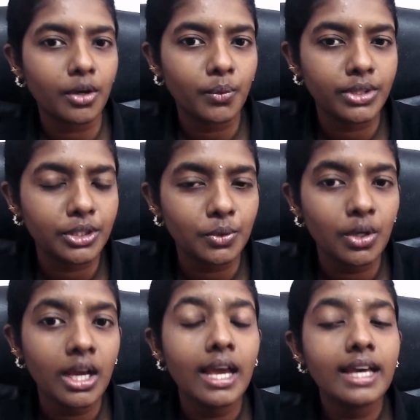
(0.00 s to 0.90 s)
with you,
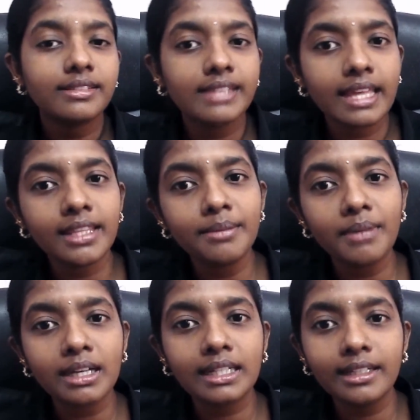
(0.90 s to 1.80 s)
send them
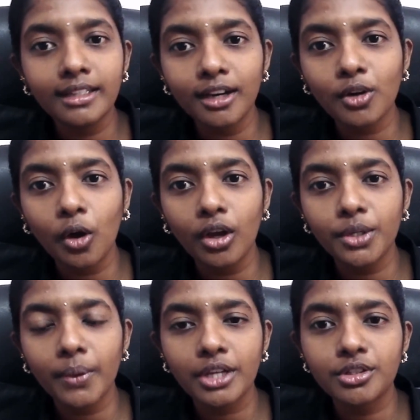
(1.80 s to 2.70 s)
a clear call to
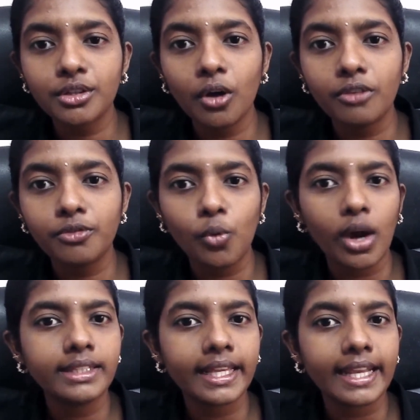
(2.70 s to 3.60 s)
action of
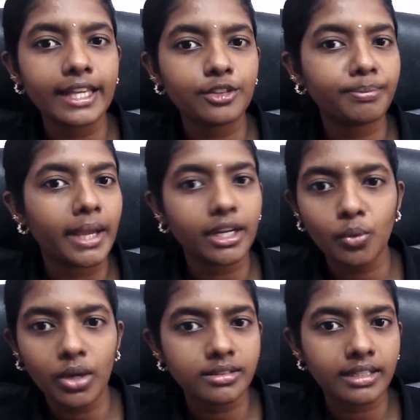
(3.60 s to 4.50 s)
what they can expect
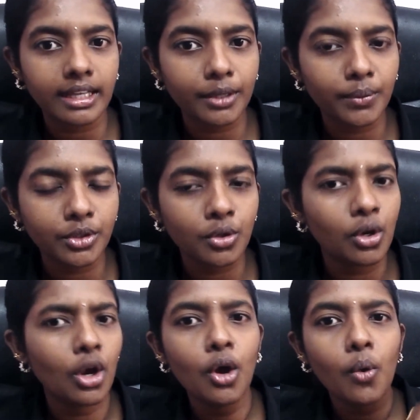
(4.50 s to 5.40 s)
once they connect with you,
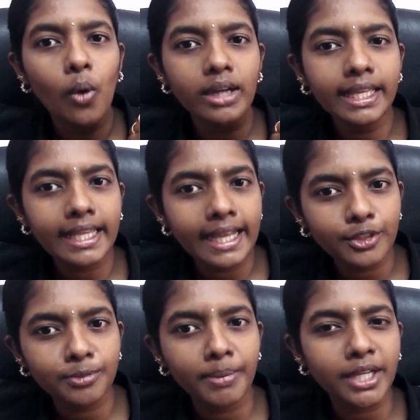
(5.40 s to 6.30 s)
what they can
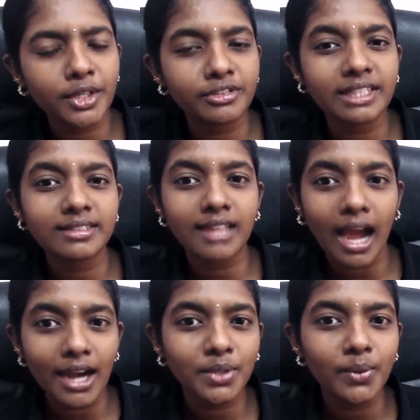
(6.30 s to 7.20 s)
expect if they
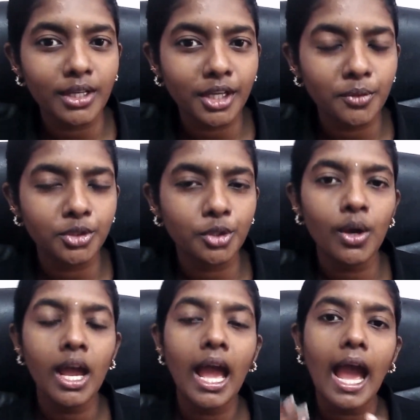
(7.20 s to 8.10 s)
start working with you,
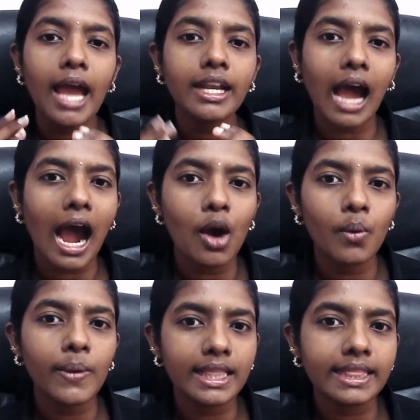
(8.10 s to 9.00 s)
and how
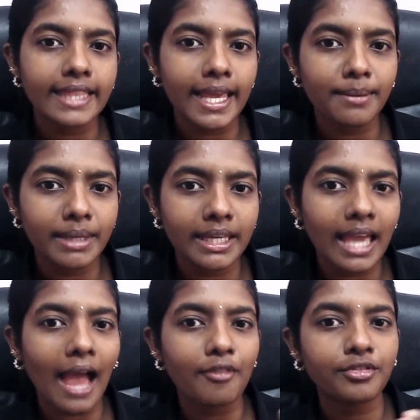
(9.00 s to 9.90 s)
will they be
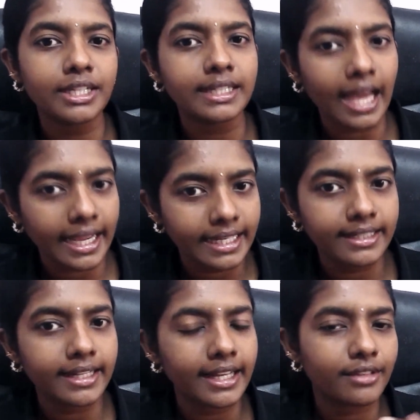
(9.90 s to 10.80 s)
after
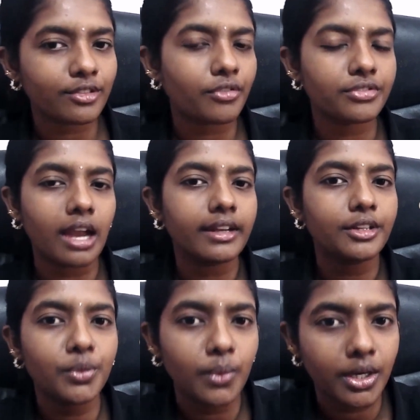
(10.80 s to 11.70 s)
90 days of starting
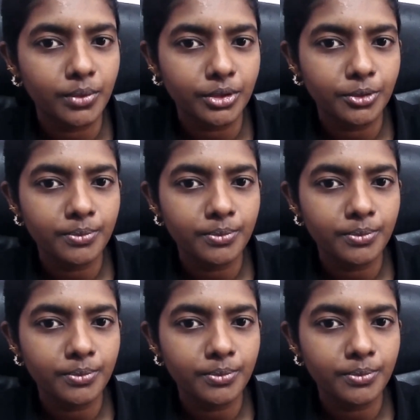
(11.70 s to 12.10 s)
to work with you.